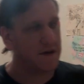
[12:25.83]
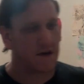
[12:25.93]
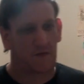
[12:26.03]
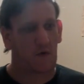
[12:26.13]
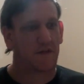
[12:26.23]

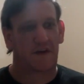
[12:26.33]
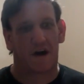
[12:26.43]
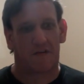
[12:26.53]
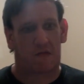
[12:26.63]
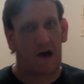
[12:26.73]
Because one of the
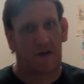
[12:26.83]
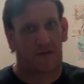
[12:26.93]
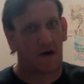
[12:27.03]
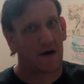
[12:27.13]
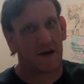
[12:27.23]
guys
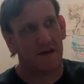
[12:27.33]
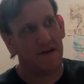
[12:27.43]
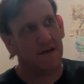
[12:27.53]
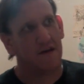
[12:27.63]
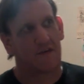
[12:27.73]
last night
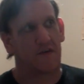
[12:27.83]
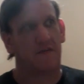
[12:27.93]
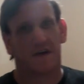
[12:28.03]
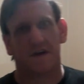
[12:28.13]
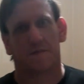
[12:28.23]
said
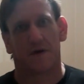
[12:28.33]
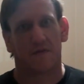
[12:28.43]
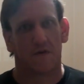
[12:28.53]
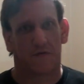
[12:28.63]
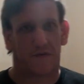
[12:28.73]
that he had
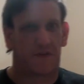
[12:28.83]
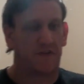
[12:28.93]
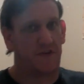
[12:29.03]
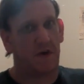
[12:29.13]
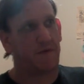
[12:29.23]
been there since
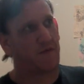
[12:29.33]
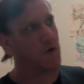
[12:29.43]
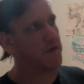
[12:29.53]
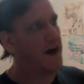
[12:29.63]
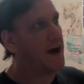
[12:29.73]
the day
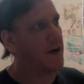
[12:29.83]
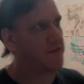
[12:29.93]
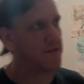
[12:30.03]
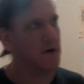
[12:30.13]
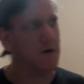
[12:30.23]
before that.
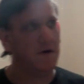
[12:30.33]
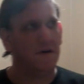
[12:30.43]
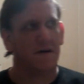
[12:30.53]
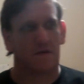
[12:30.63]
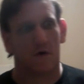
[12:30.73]
So
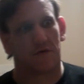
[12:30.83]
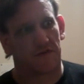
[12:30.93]
now